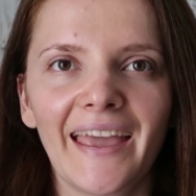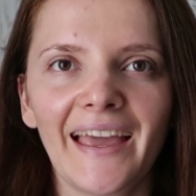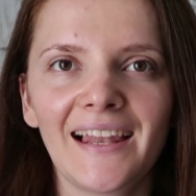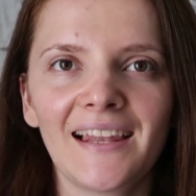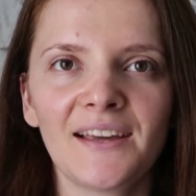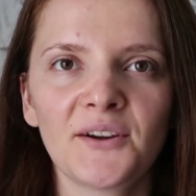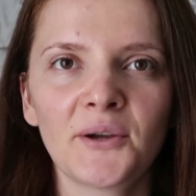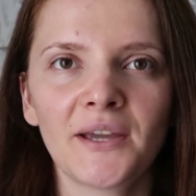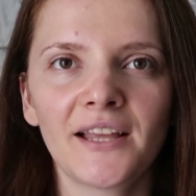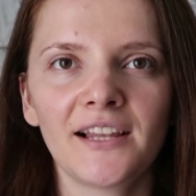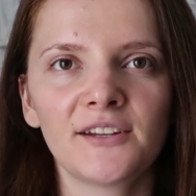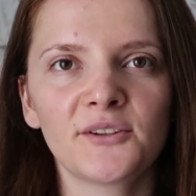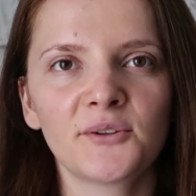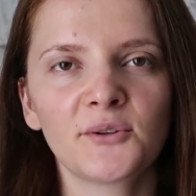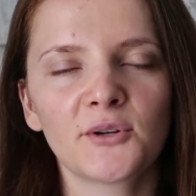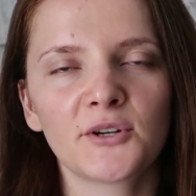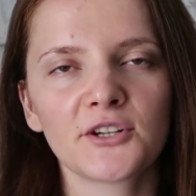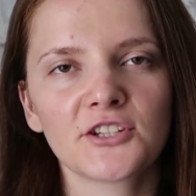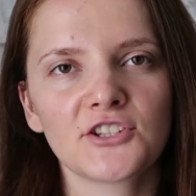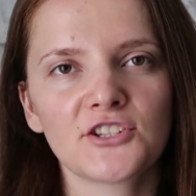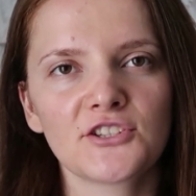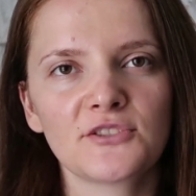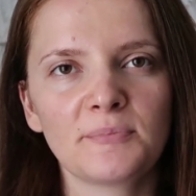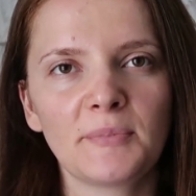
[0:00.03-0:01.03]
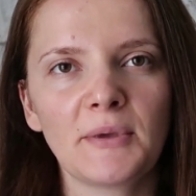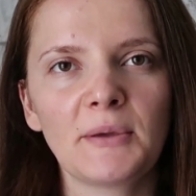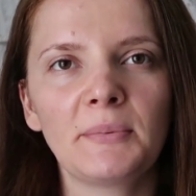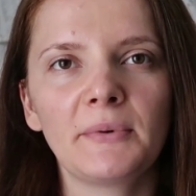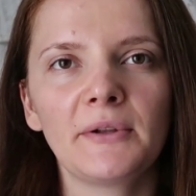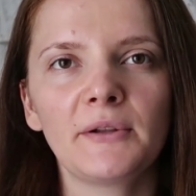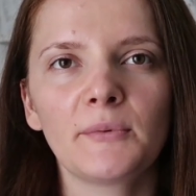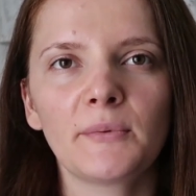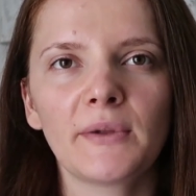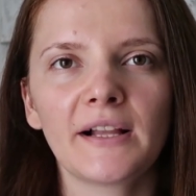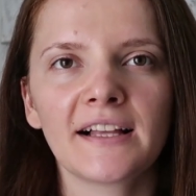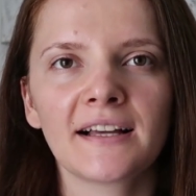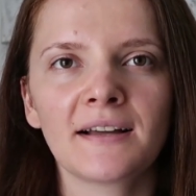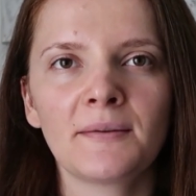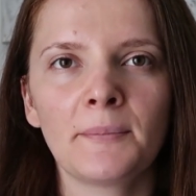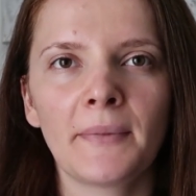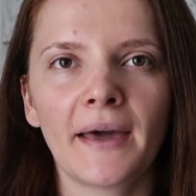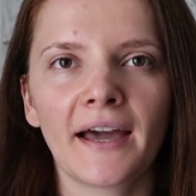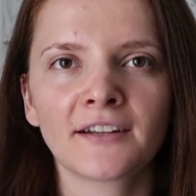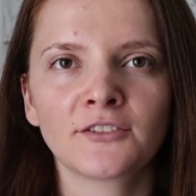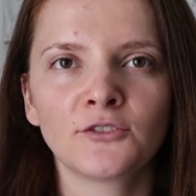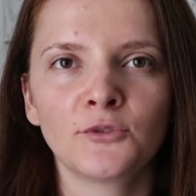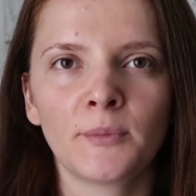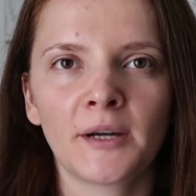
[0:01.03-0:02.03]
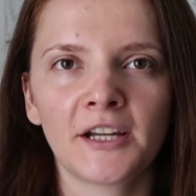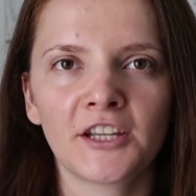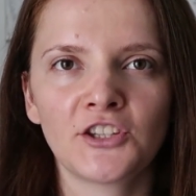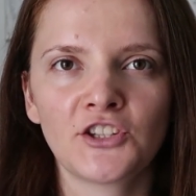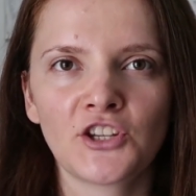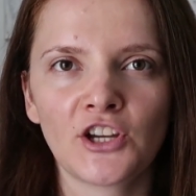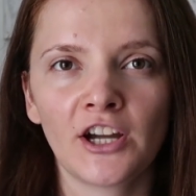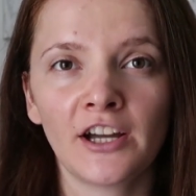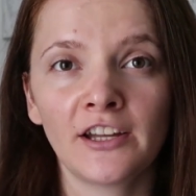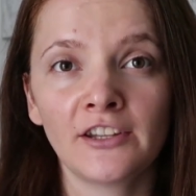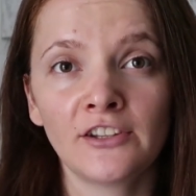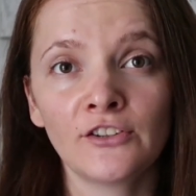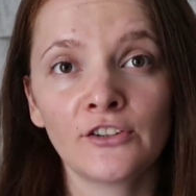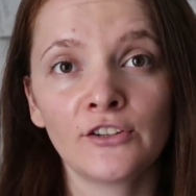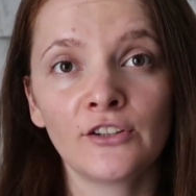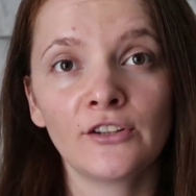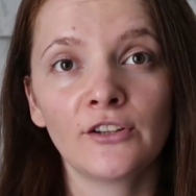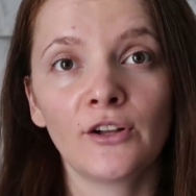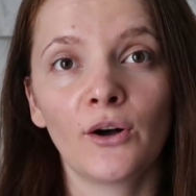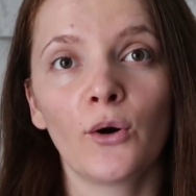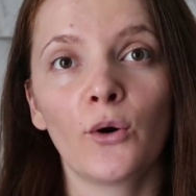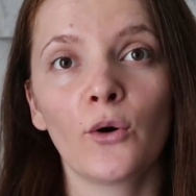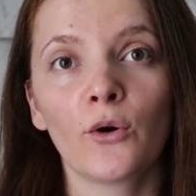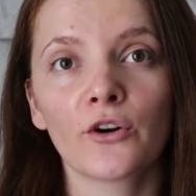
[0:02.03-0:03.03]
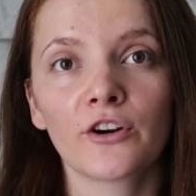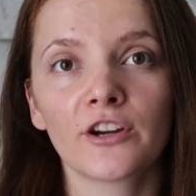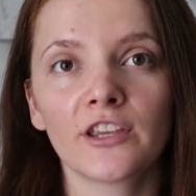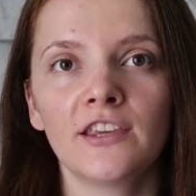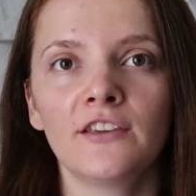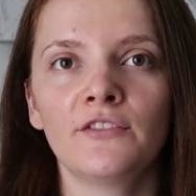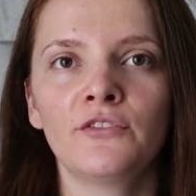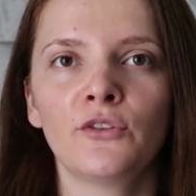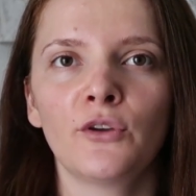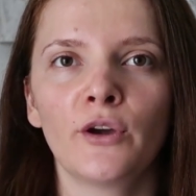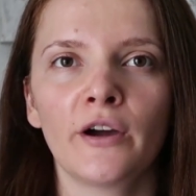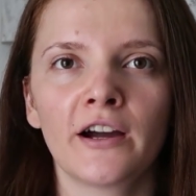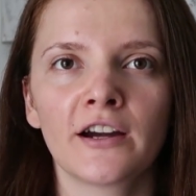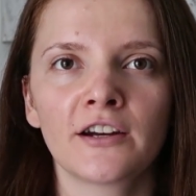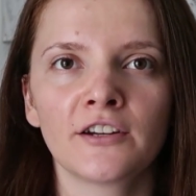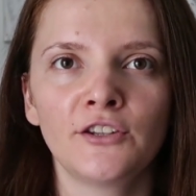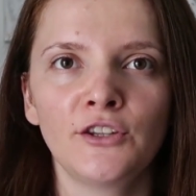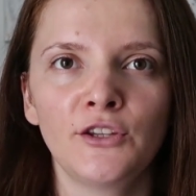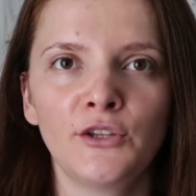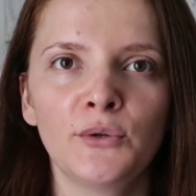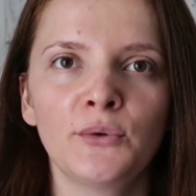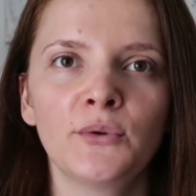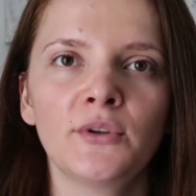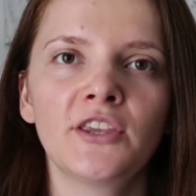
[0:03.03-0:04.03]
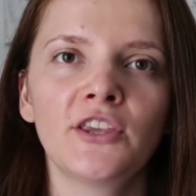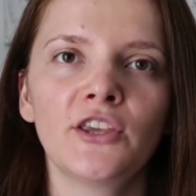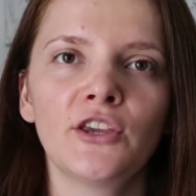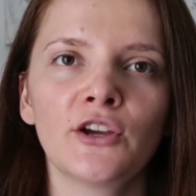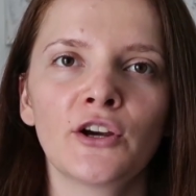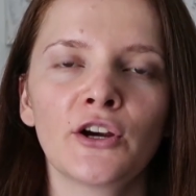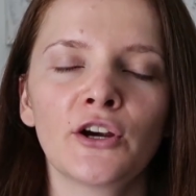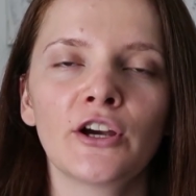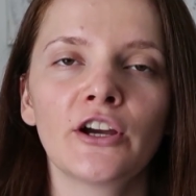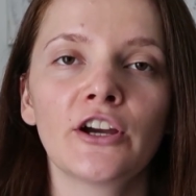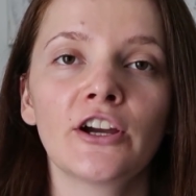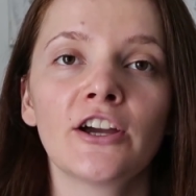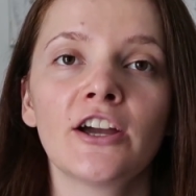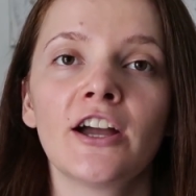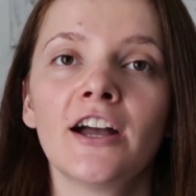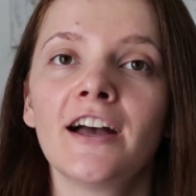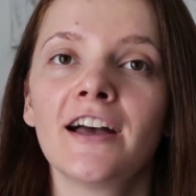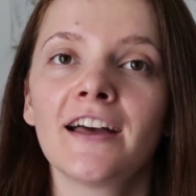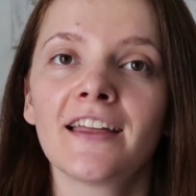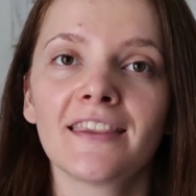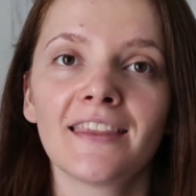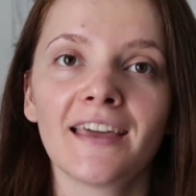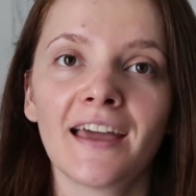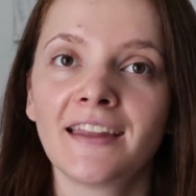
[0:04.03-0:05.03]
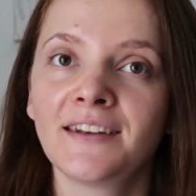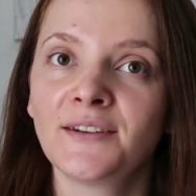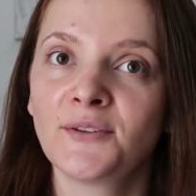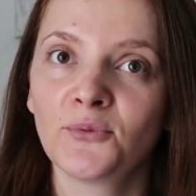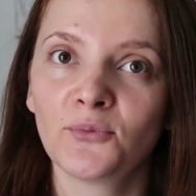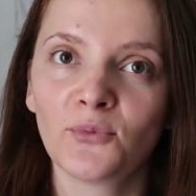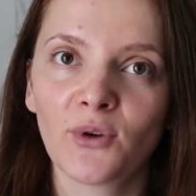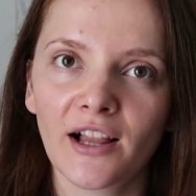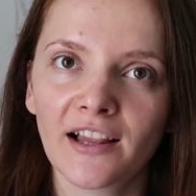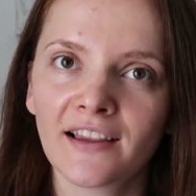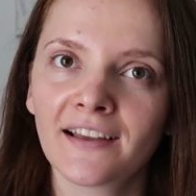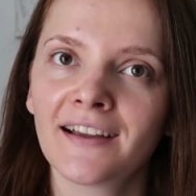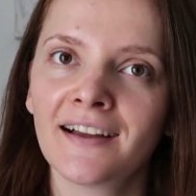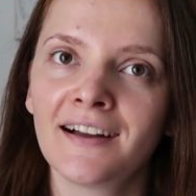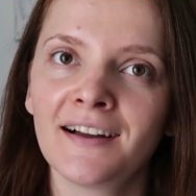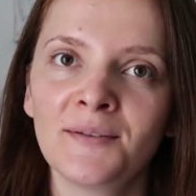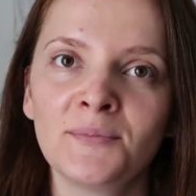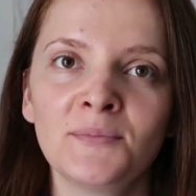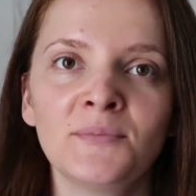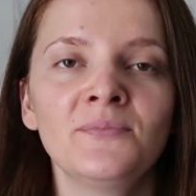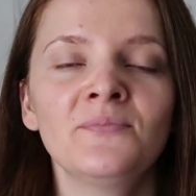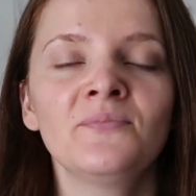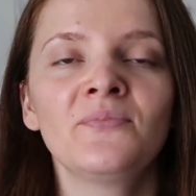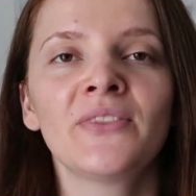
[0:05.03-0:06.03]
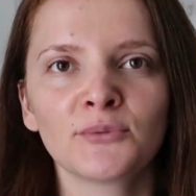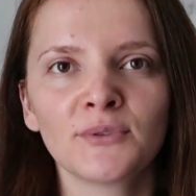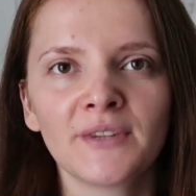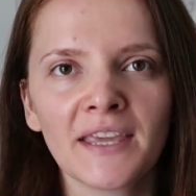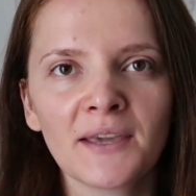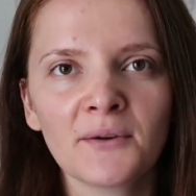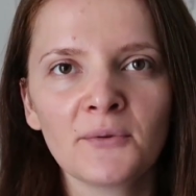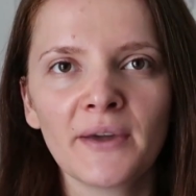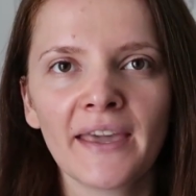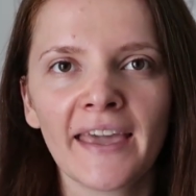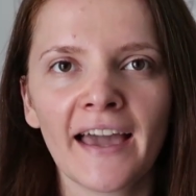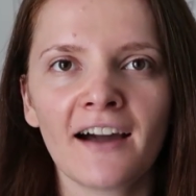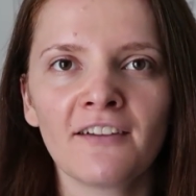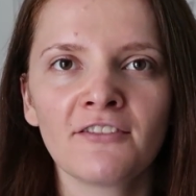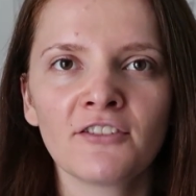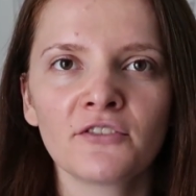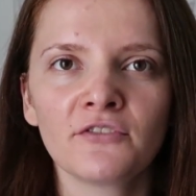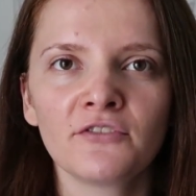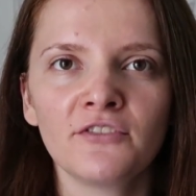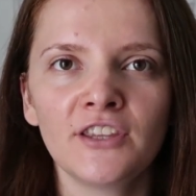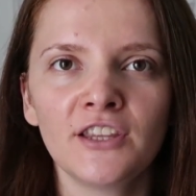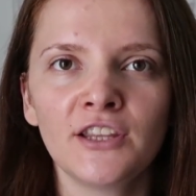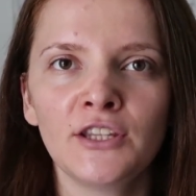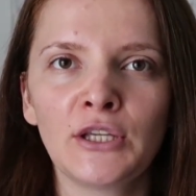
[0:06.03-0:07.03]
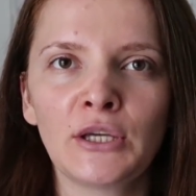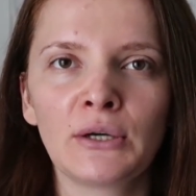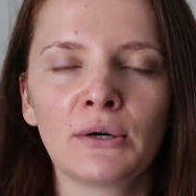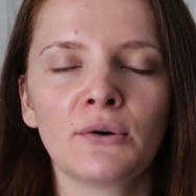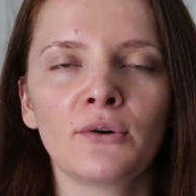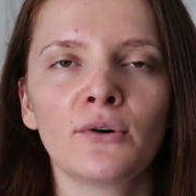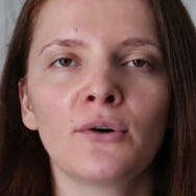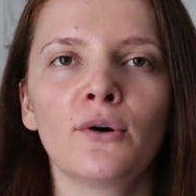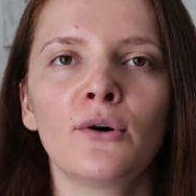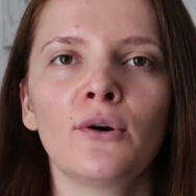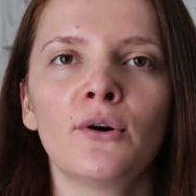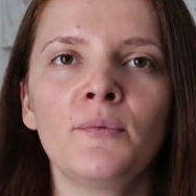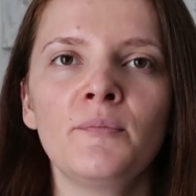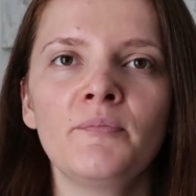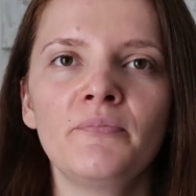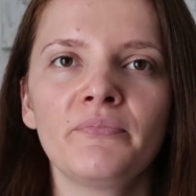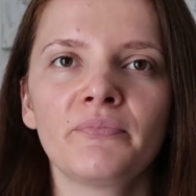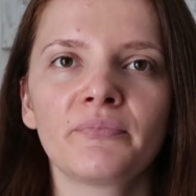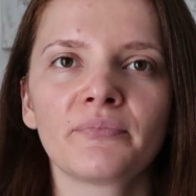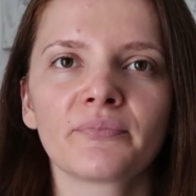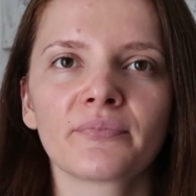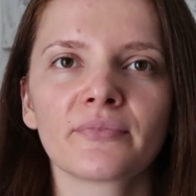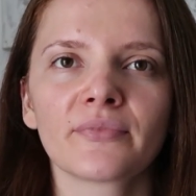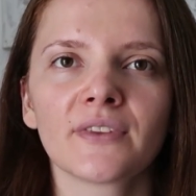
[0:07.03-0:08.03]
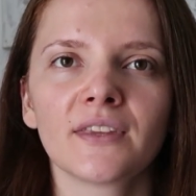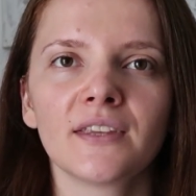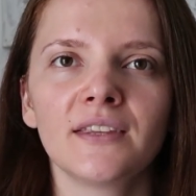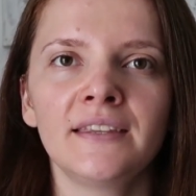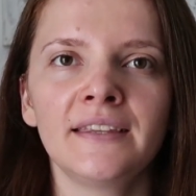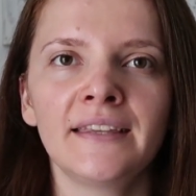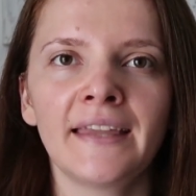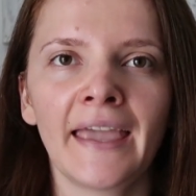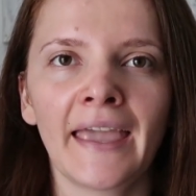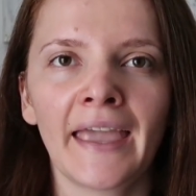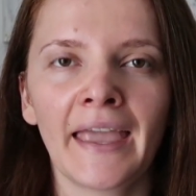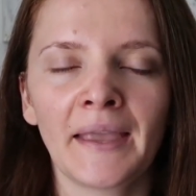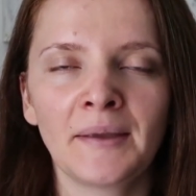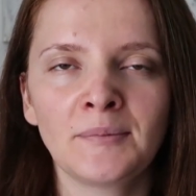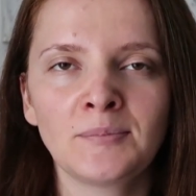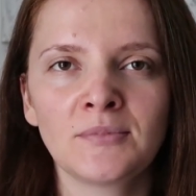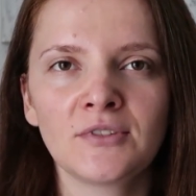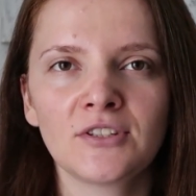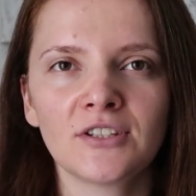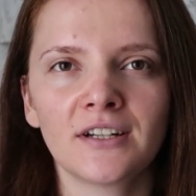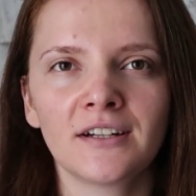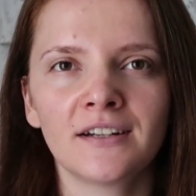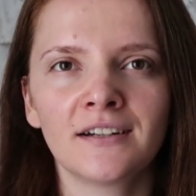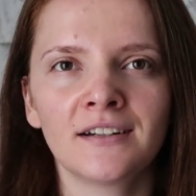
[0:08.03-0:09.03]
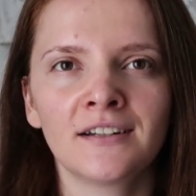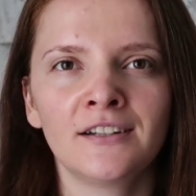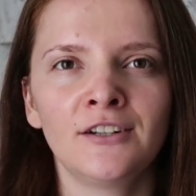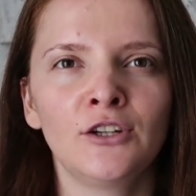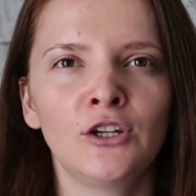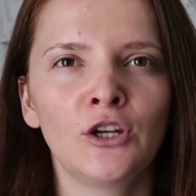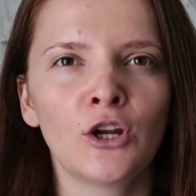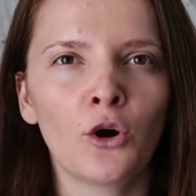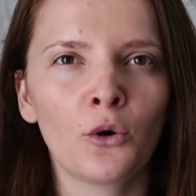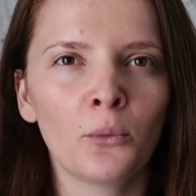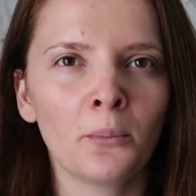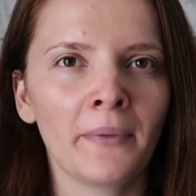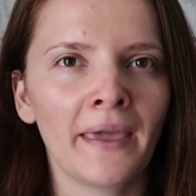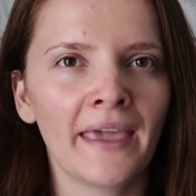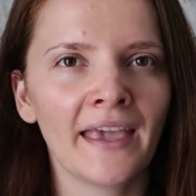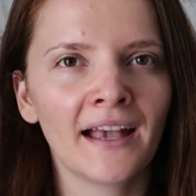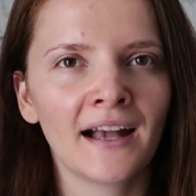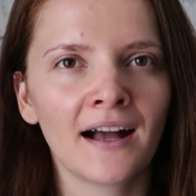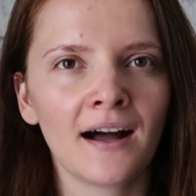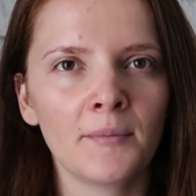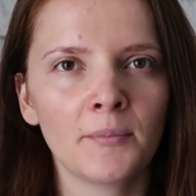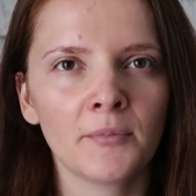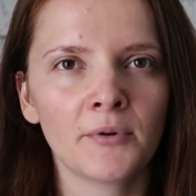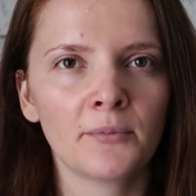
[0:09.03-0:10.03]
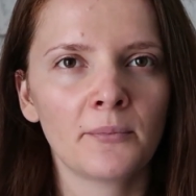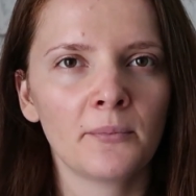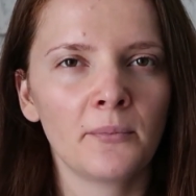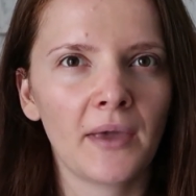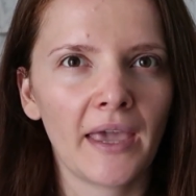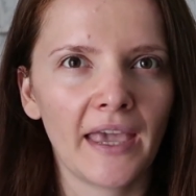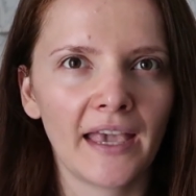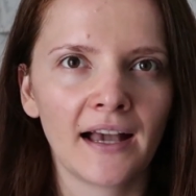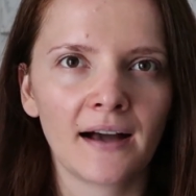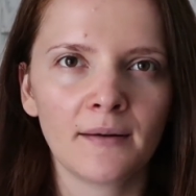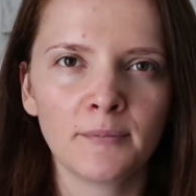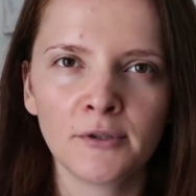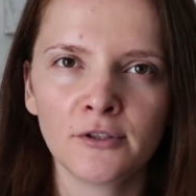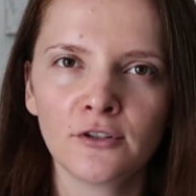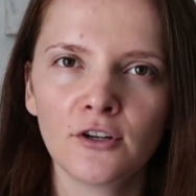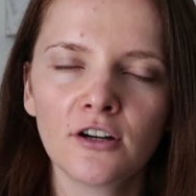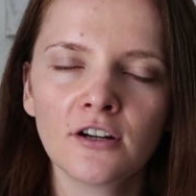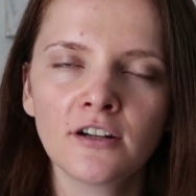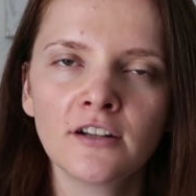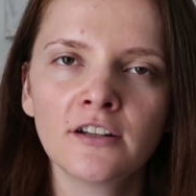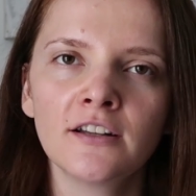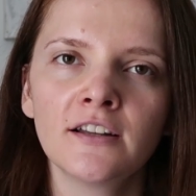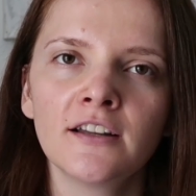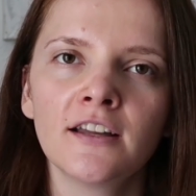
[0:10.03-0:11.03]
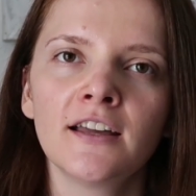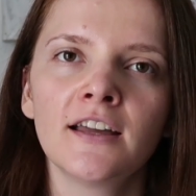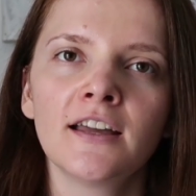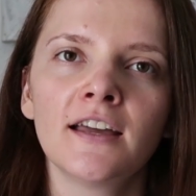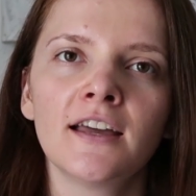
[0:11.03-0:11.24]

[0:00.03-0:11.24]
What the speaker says: Hello gorgeous people, welcome back to my channel, or if you are new here then welcome. Today we have a video named no makeup look.